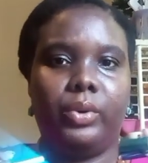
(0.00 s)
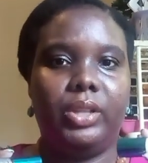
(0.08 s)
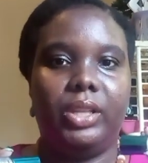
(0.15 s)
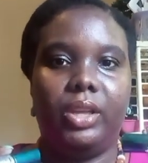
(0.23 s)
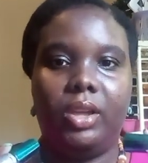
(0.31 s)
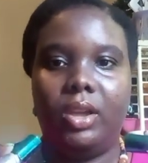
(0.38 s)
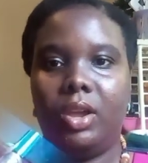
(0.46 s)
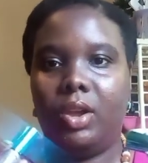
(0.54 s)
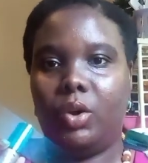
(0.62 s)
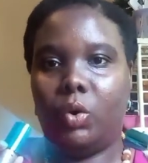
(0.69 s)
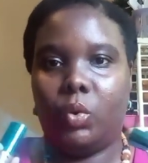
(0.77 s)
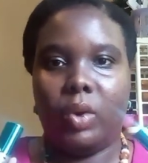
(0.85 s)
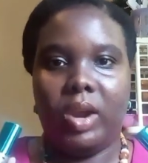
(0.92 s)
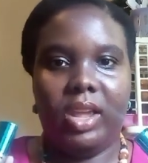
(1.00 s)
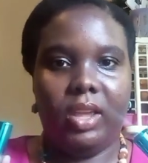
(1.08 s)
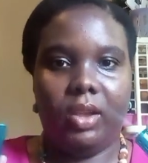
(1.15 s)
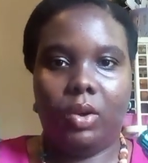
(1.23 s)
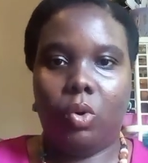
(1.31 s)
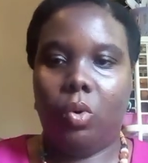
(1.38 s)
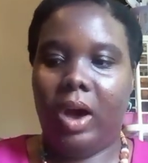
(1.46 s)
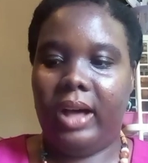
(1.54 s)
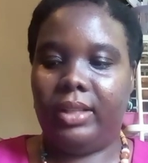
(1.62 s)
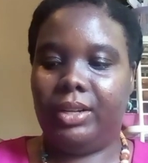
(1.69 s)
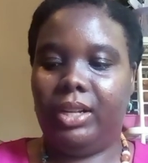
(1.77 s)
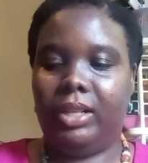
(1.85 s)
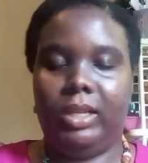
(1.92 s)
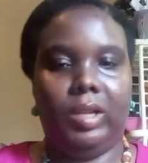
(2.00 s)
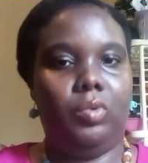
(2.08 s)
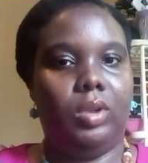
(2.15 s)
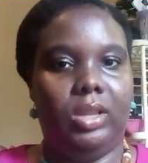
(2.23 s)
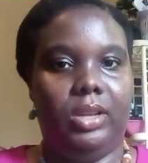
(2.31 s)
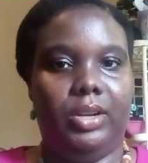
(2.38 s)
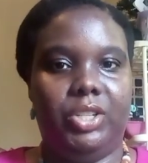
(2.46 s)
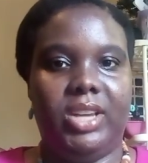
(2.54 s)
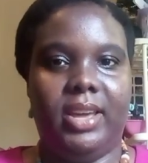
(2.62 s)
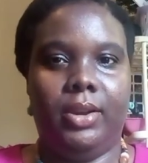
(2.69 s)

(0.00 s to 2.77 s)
great quality liquid glitter shadows,